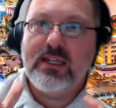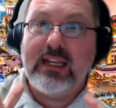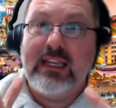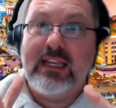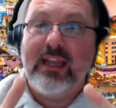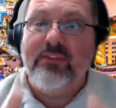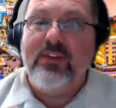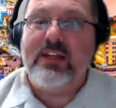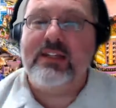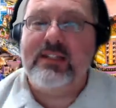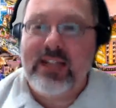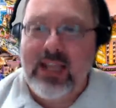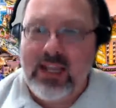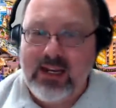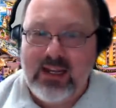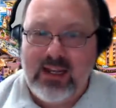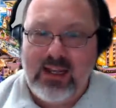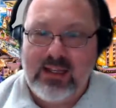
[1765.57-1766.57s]
give it
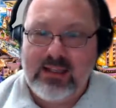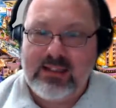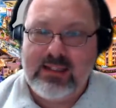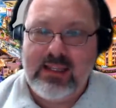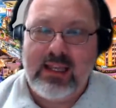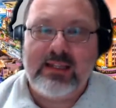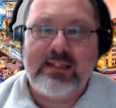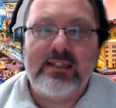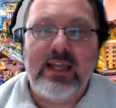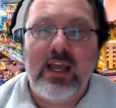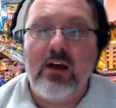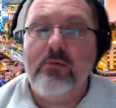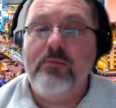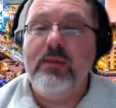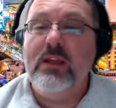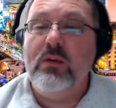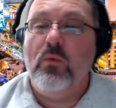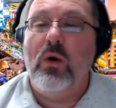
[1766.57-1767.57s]
data and say,
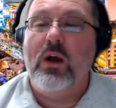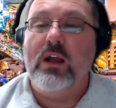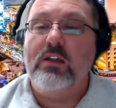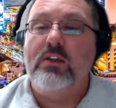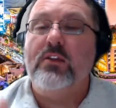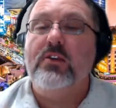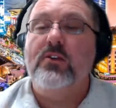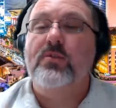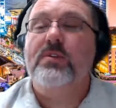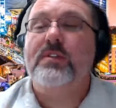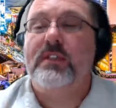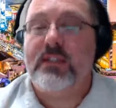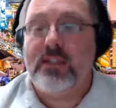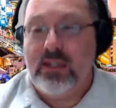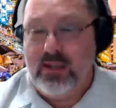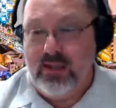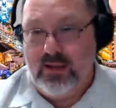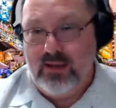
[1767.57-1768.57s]
tell me what you
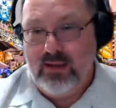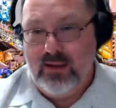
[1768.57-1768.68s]
see.